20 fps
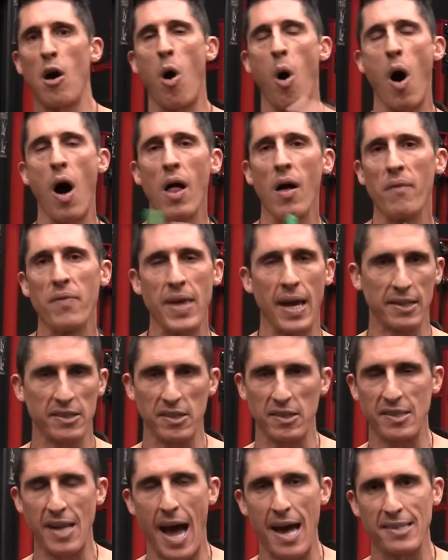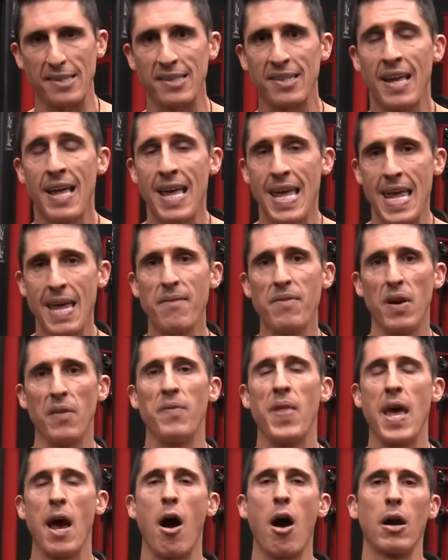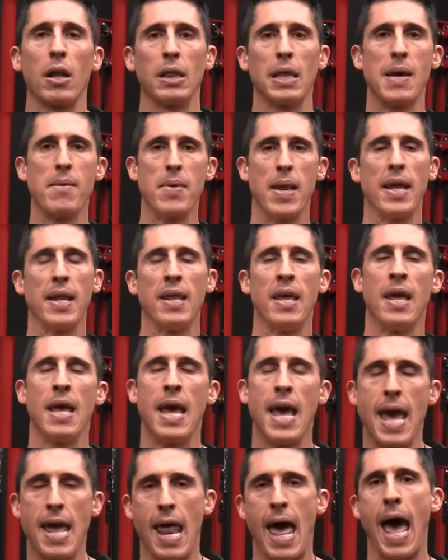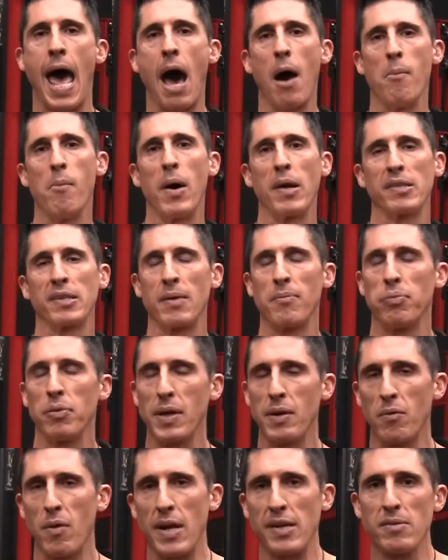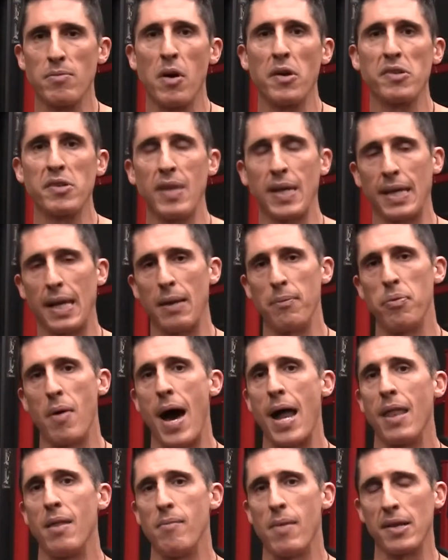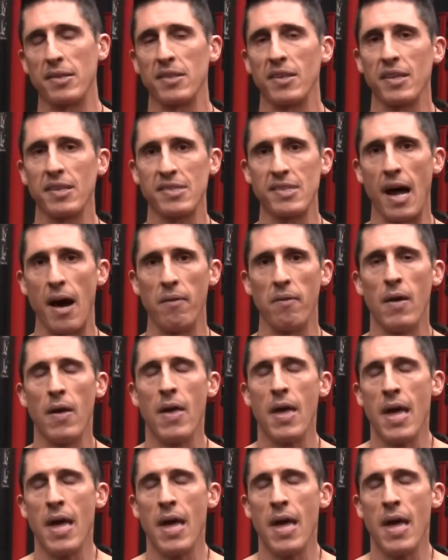all of the exercises, even if they are limited in how much complete range of motion they can apply to the muscle itself.